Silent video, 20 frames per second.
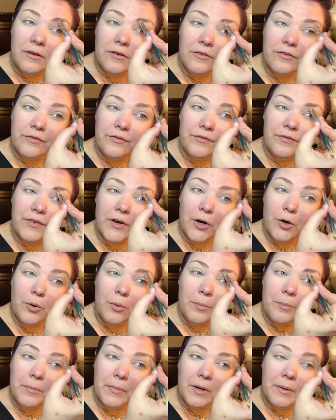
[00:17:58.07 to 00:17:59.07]

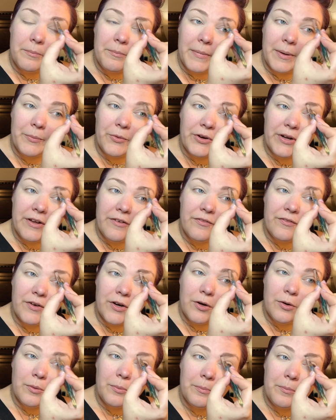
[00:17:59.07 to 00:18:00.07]
foam, memory
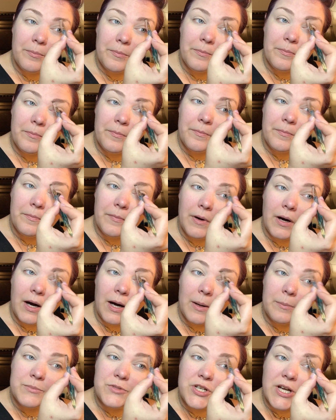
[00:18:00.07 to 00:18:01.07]
foam
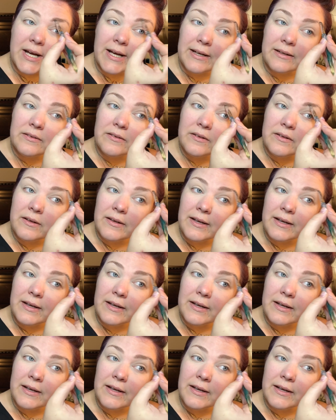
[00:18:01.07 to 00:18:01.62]
object.